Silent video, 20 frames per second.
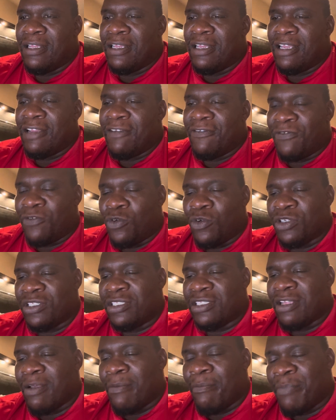it
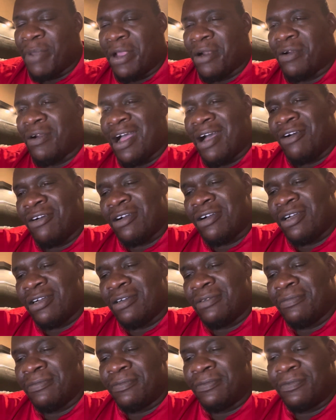forces a better
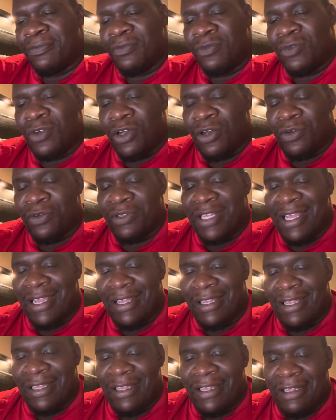outcome on
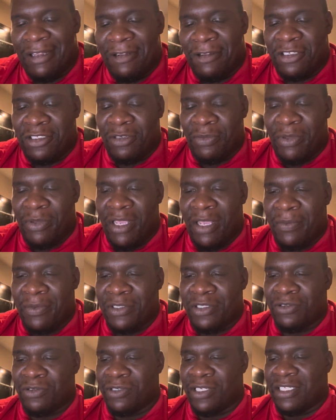that end to be able
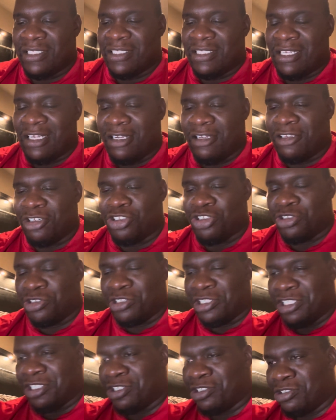to, instead of the
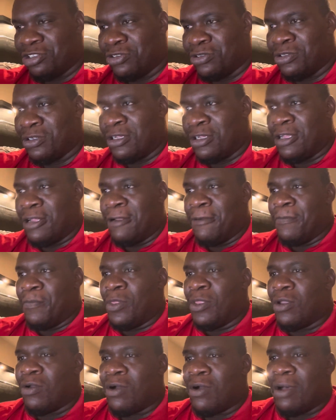traditional,
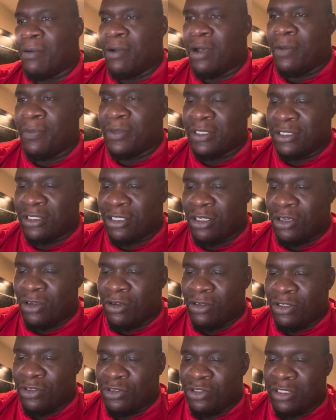or I'm gonna
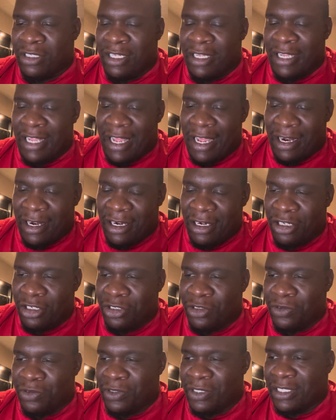though use the data to
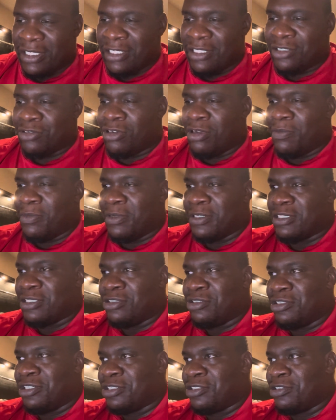do this, or I must
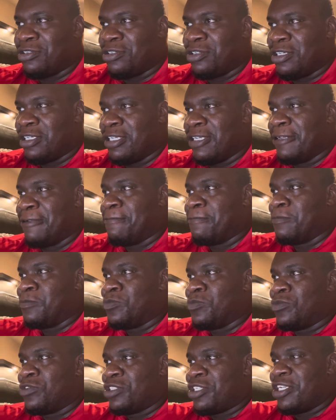traditionally
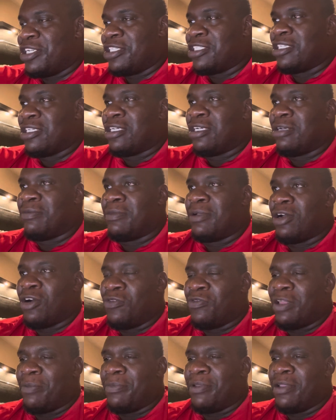teach them and
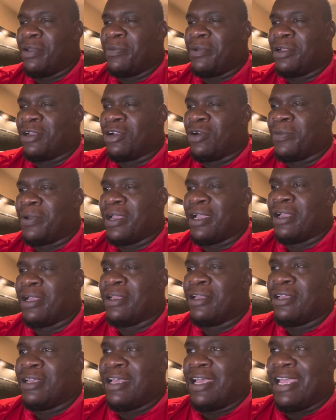hope they'll be able to go back.
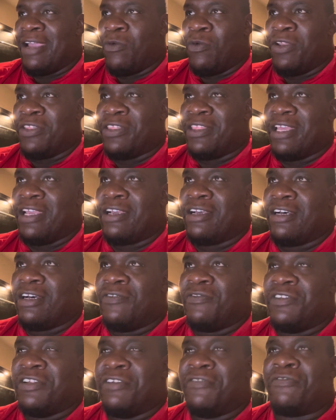And we think
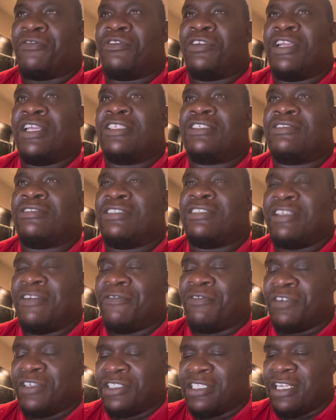of
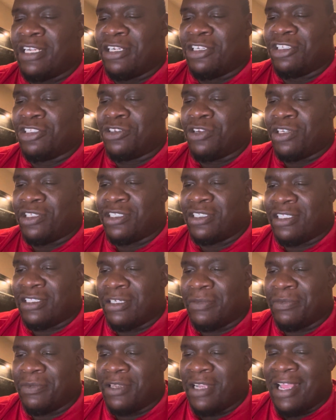differentiated instruction as
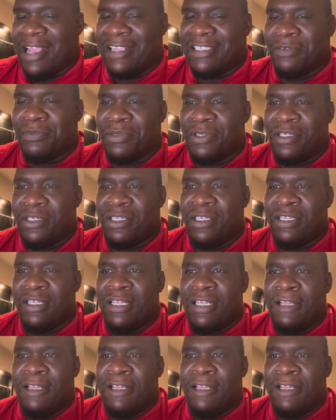something that has to be